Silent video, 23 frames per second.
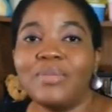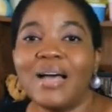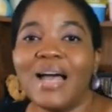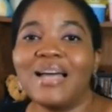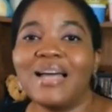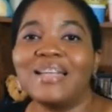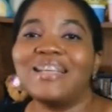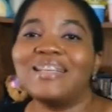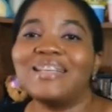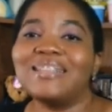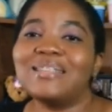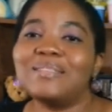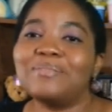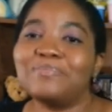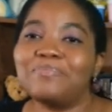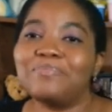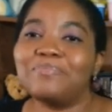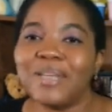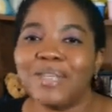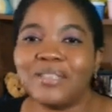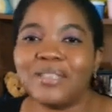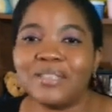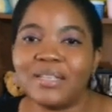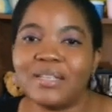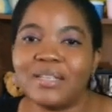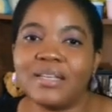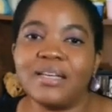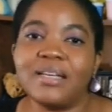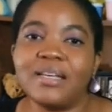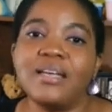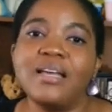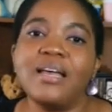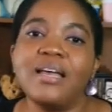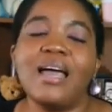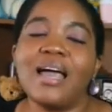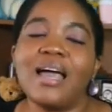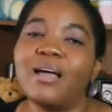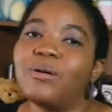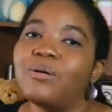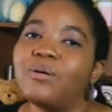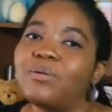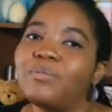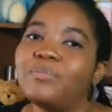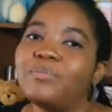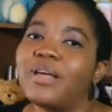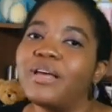and especially I
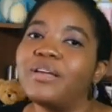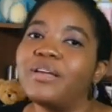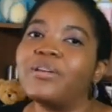hope that you